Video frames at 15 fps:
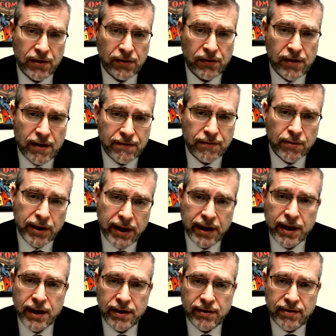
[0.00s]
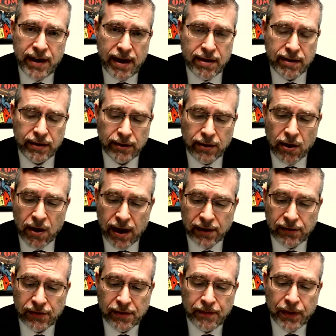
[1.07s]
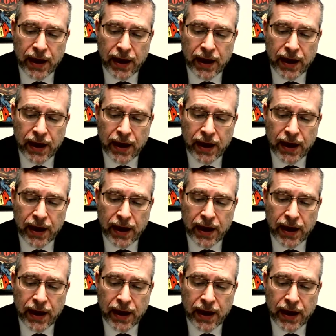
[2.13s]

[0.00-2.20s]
suffering, death, and loss.